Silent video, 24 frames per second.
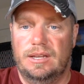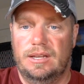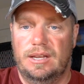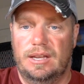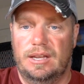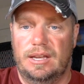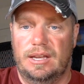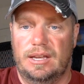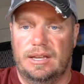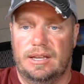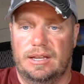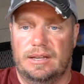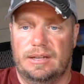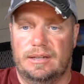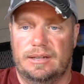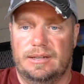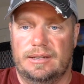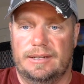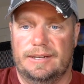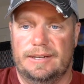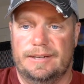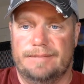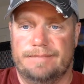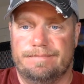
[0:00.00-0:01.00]
And
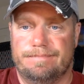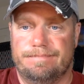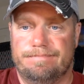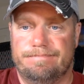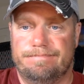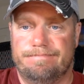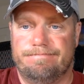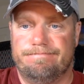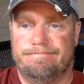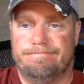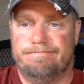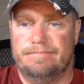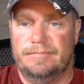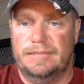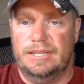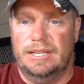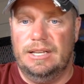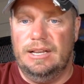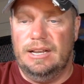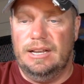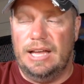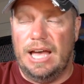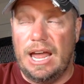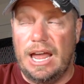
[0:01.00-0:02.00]

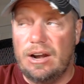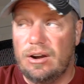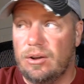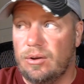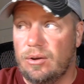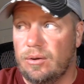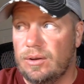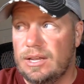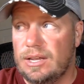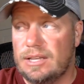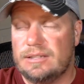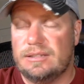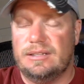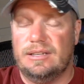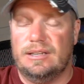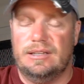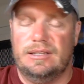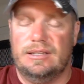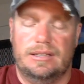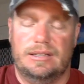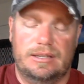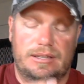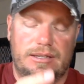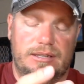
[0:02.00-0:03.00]
I don't know.
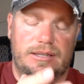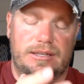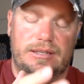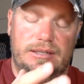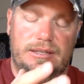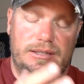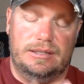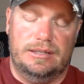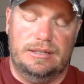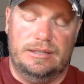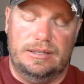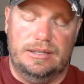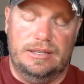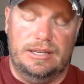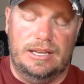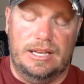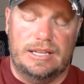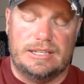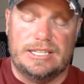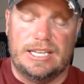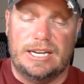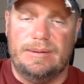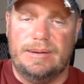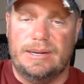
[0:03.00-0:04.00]

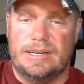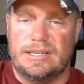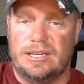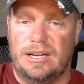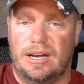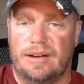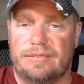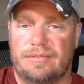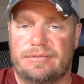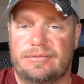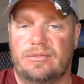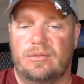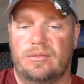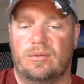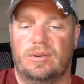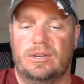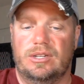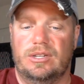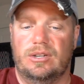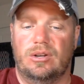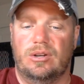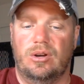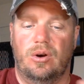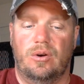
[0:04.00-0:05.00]
It's going to be tough when
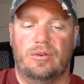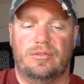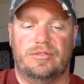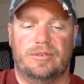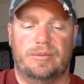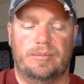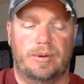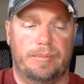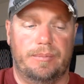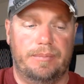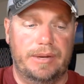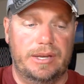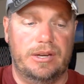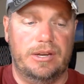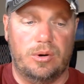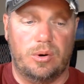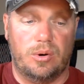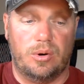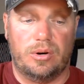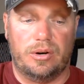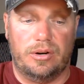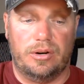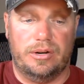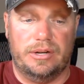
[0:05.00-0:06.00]
you go from a
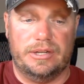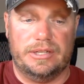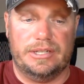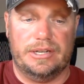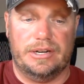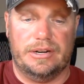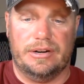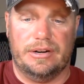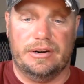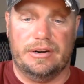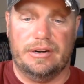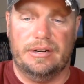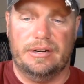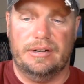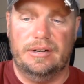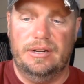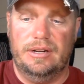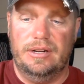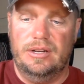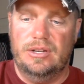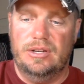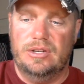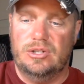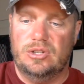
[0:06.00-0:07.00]
mediocre interior
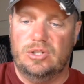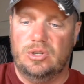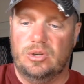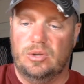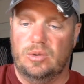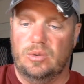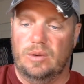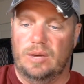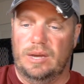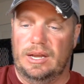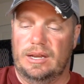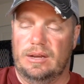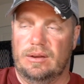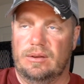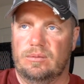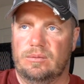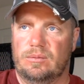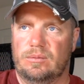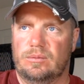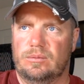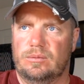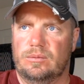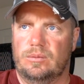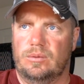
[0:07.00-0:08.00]
to a,
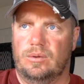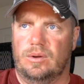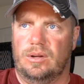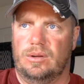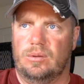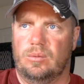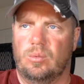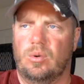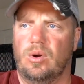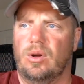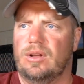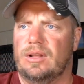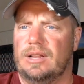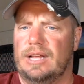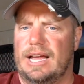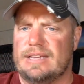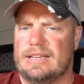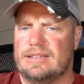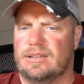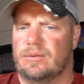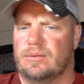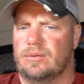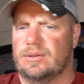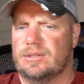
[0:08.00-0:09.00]
well, world-class, I
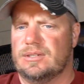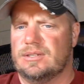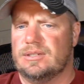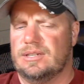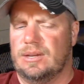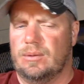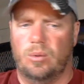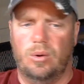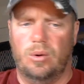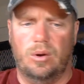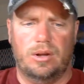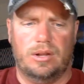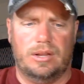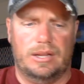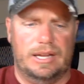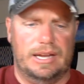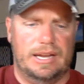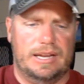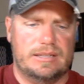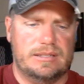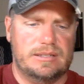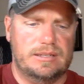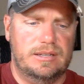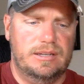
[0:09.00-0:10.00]
think I was going to say,
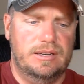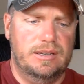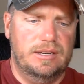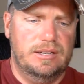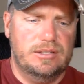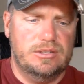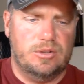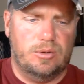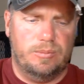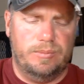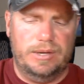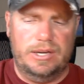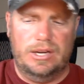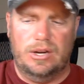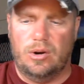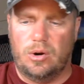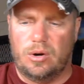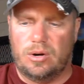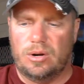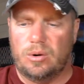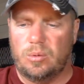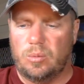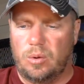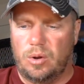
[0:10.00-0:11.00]
world-class. So
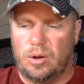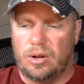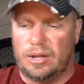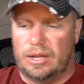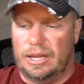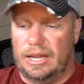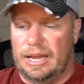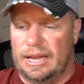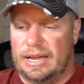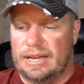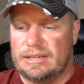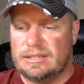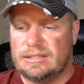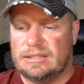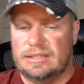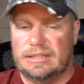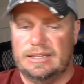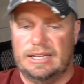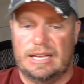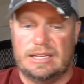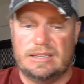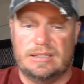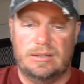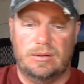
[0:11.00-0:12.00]
mediocre to world-class,
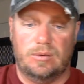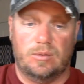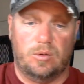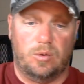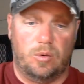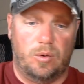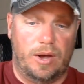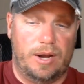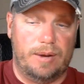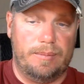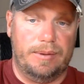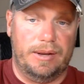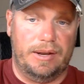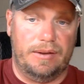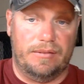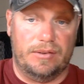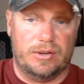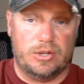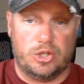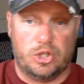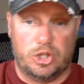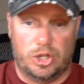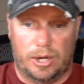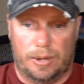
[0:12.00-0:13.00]
that's quite a bit of a
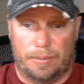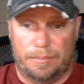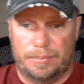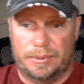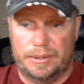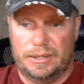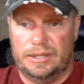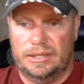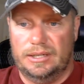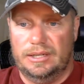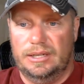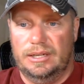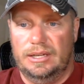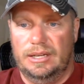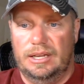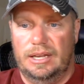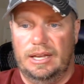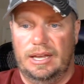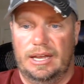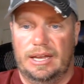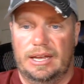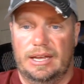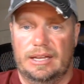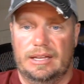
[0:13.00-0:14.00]
jump.
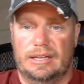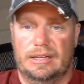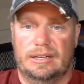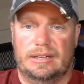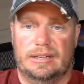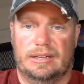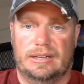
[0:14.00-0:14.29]
And,